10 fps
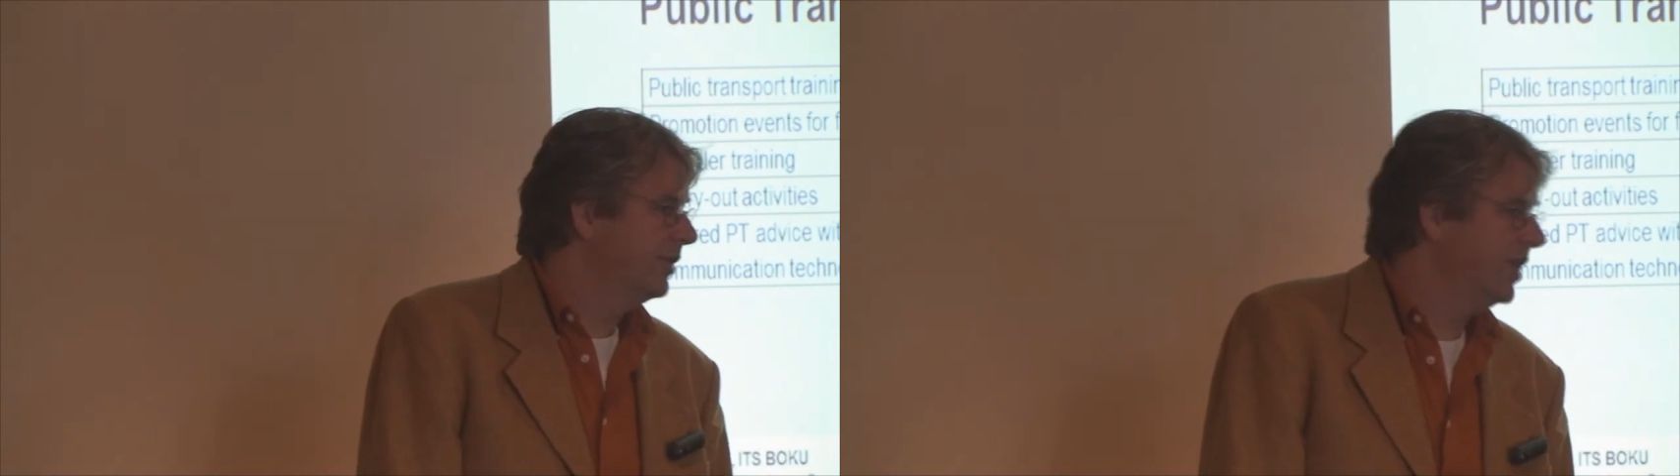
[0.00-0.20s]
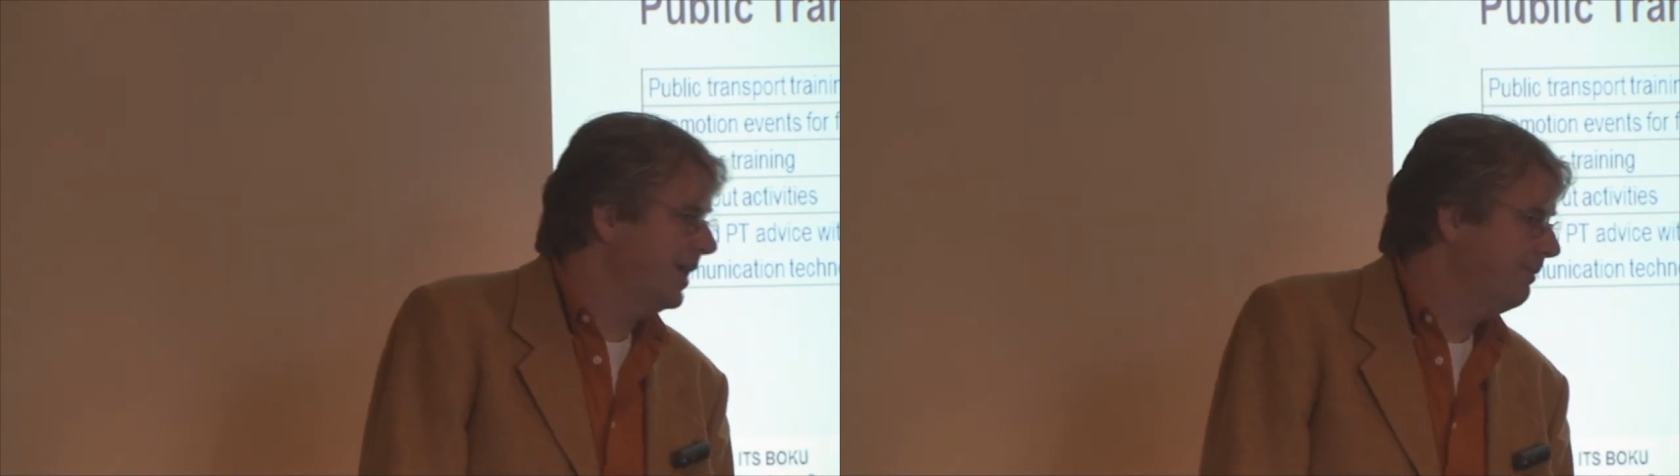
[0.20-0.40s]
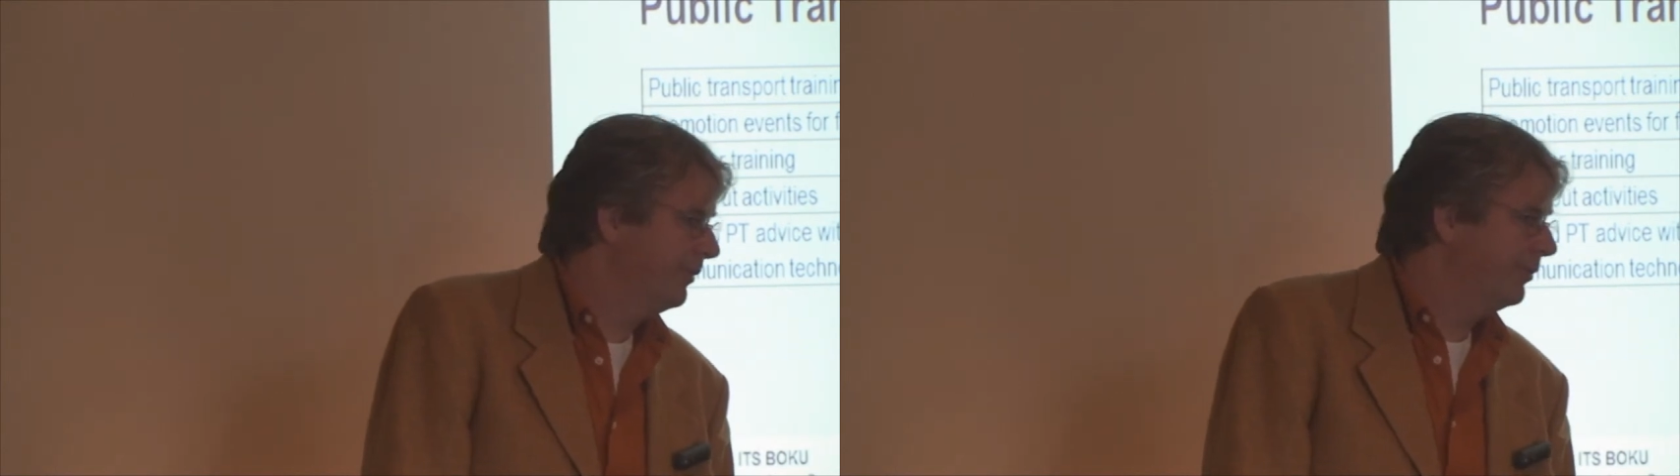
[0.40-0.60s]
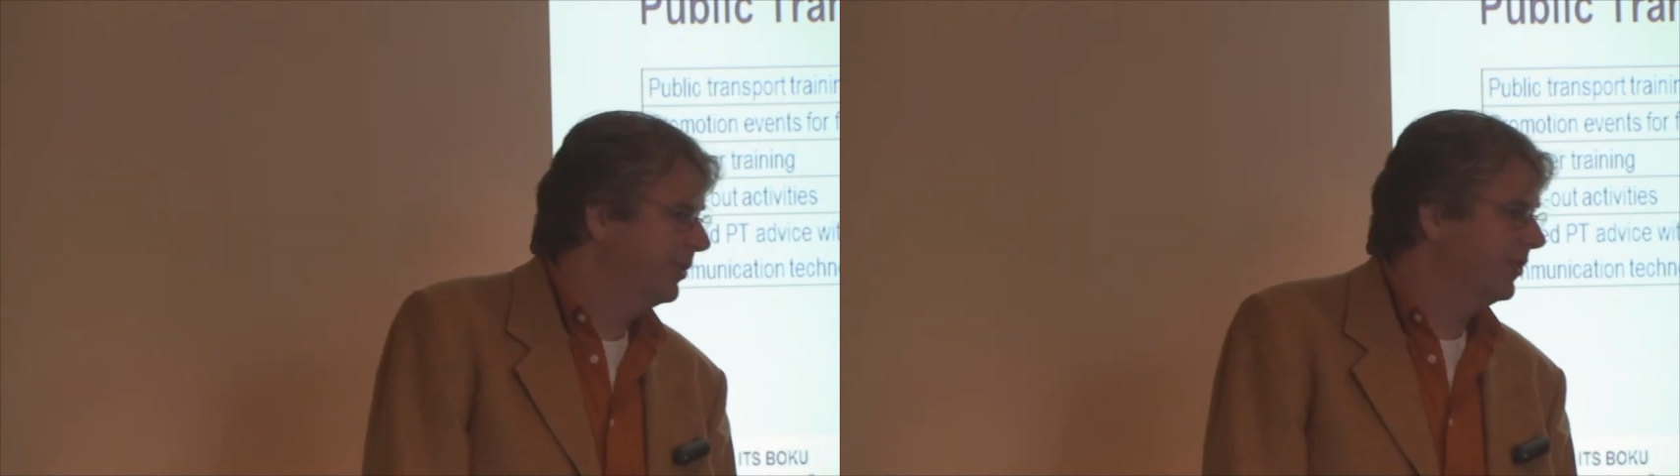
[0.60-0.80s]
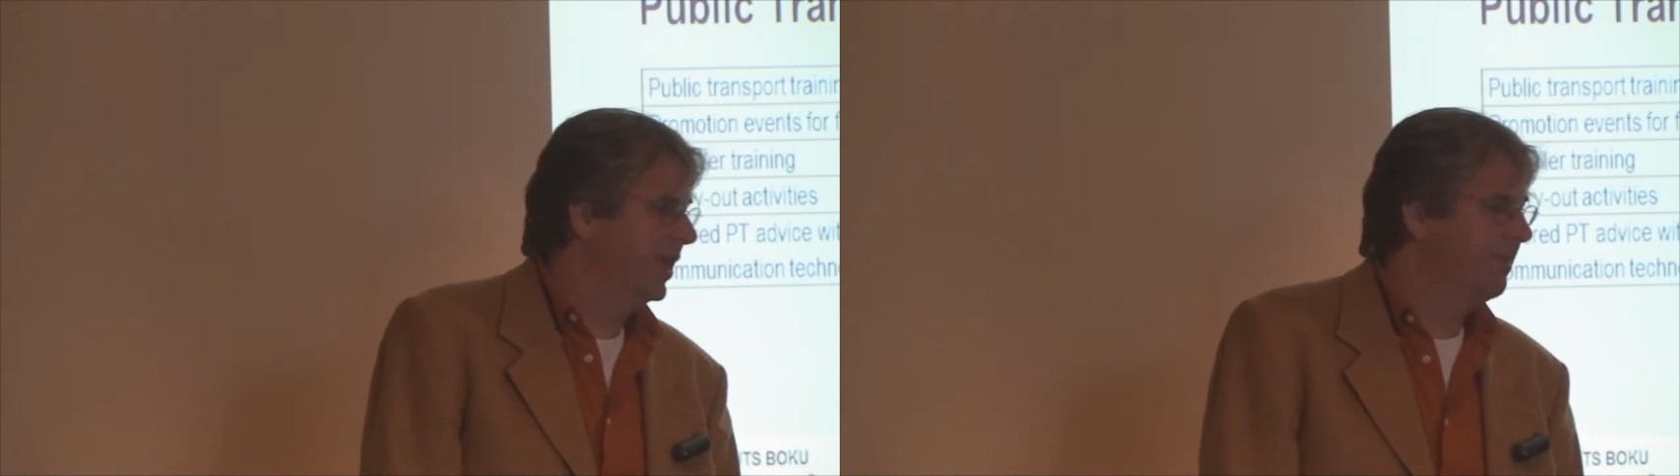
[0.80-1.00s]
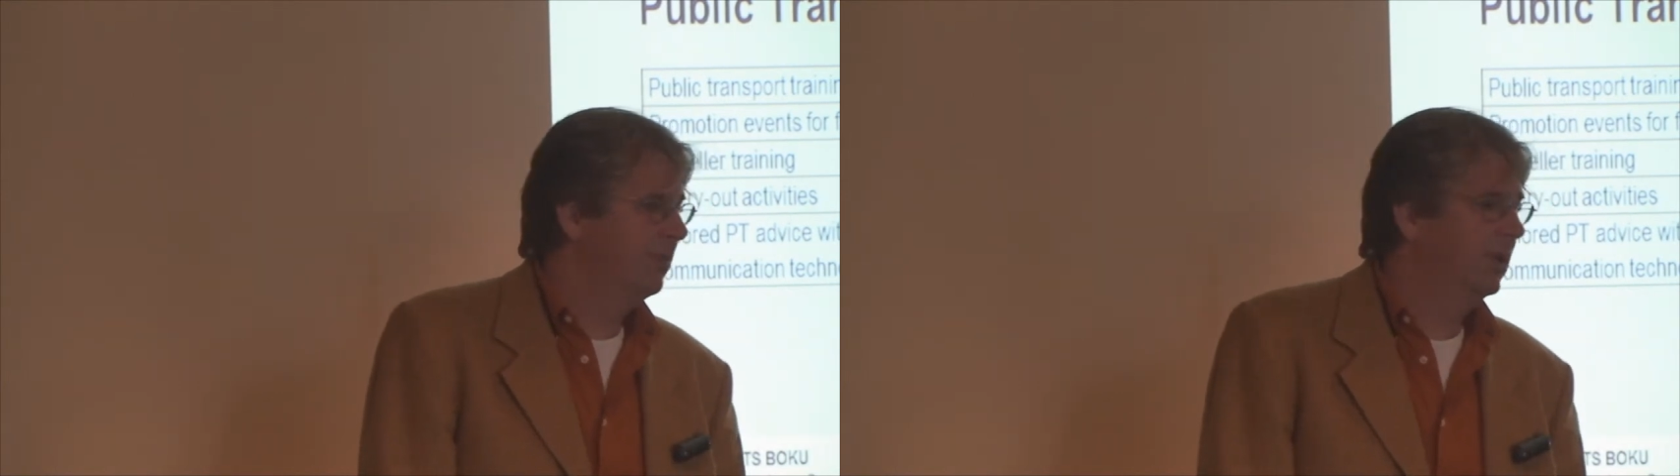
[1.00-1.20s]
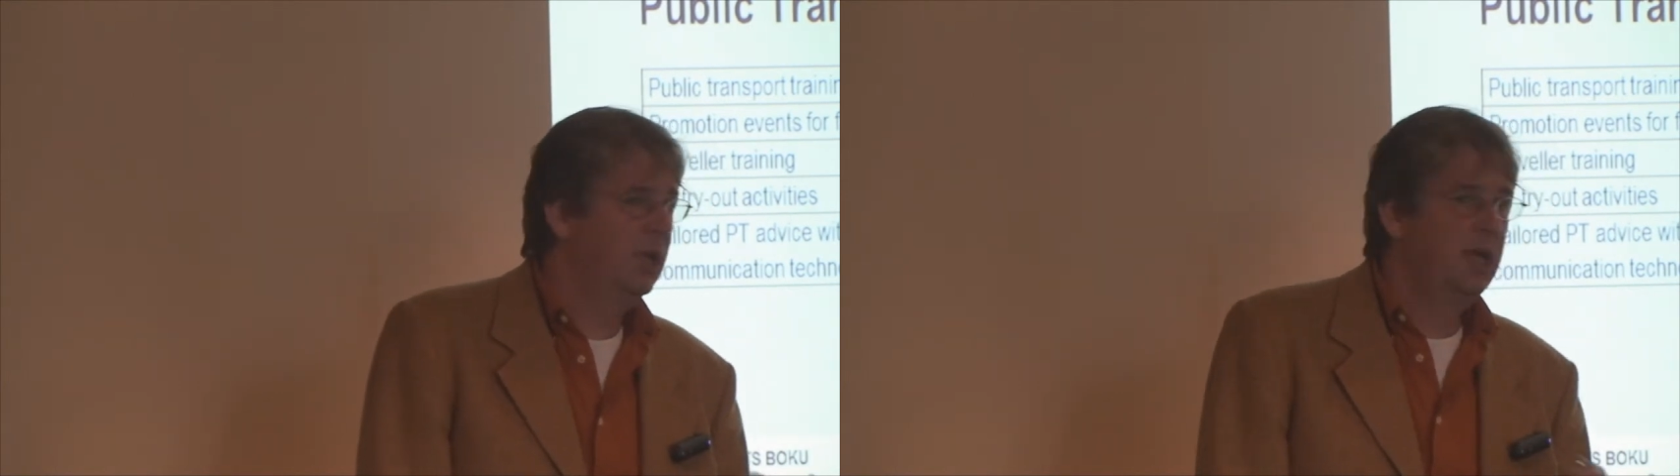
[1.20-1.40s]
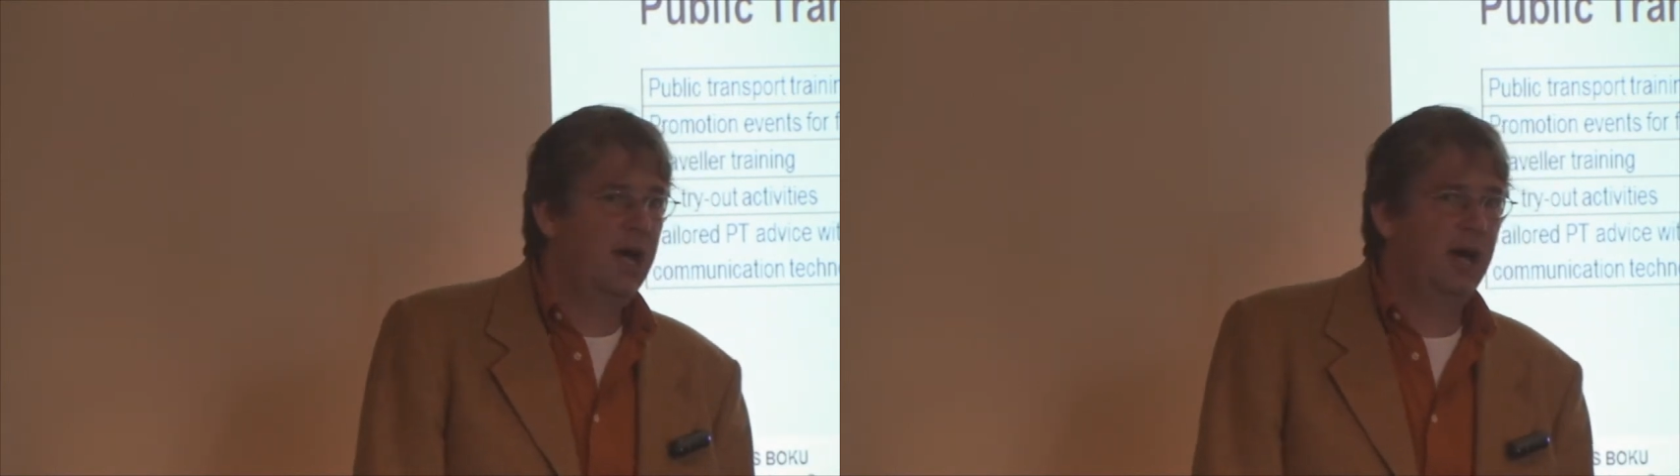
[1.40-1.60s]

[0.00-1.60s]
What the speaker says: the app, for example,